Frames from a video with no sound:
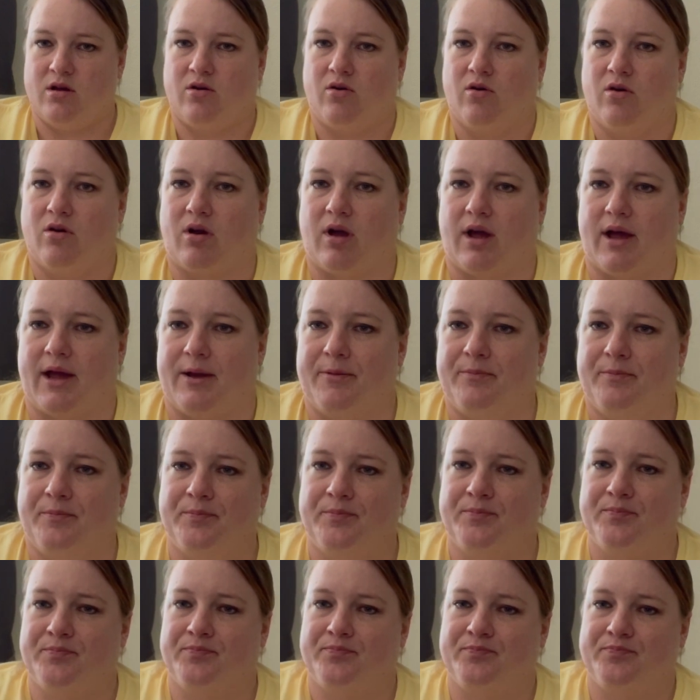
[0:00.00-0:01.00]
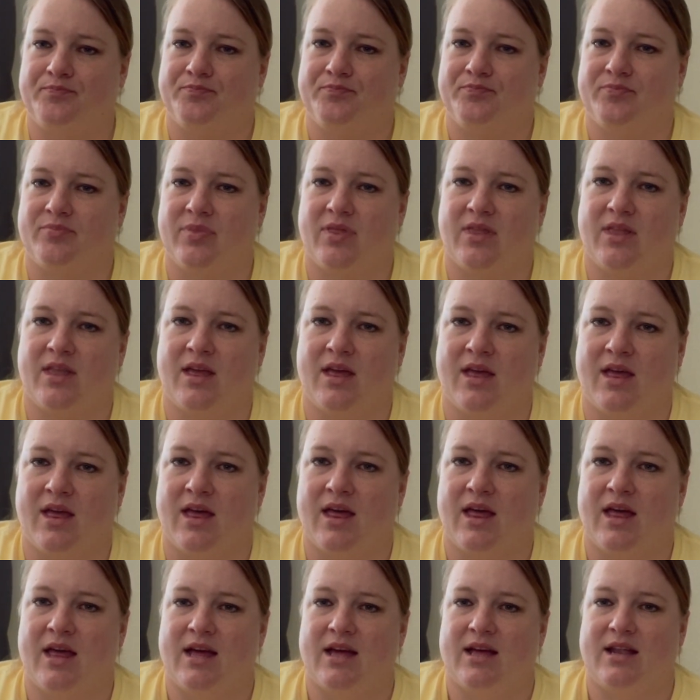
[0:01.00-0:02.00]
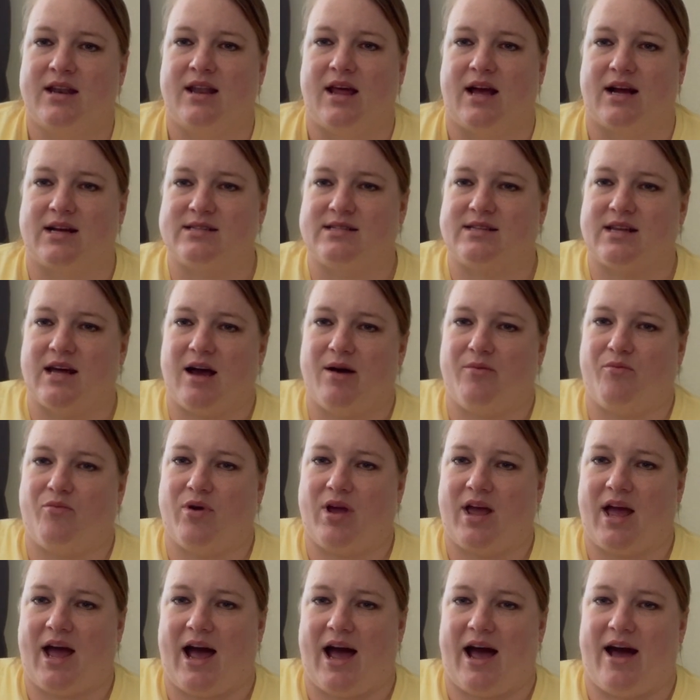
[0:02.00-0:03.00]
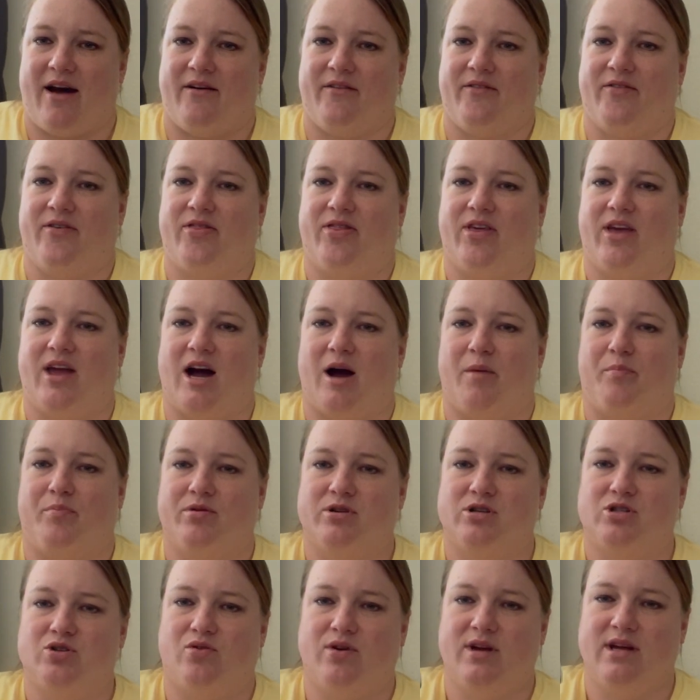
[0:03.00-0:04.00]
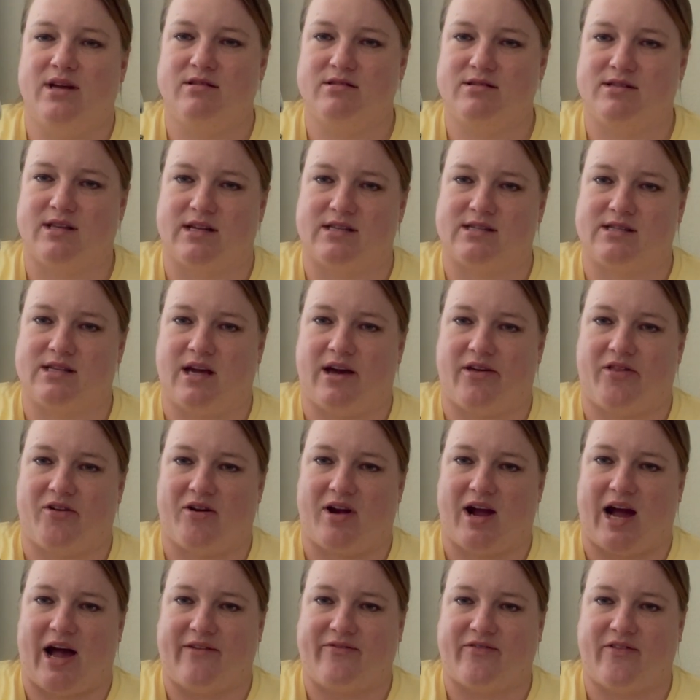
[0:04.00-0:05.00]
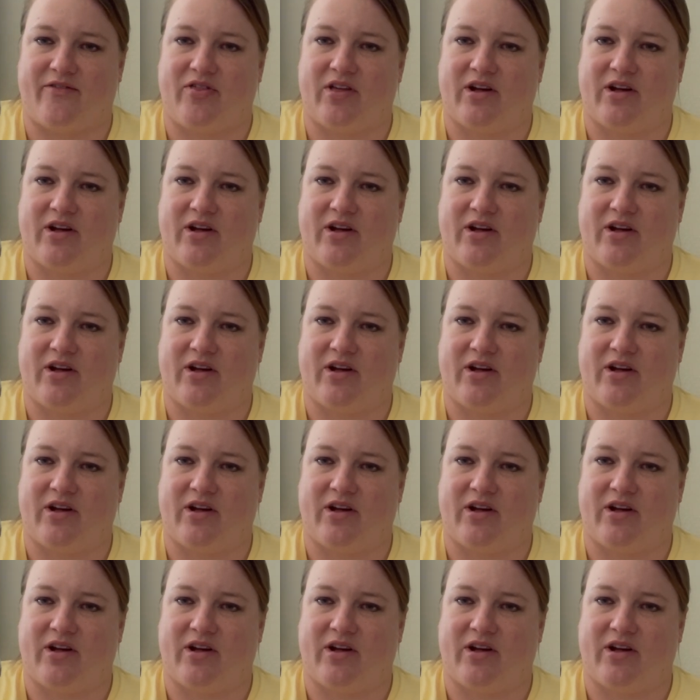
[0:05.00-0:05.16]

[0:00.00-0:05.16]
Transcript: Okay? Next up, we have the upper joint. So that's the other half of the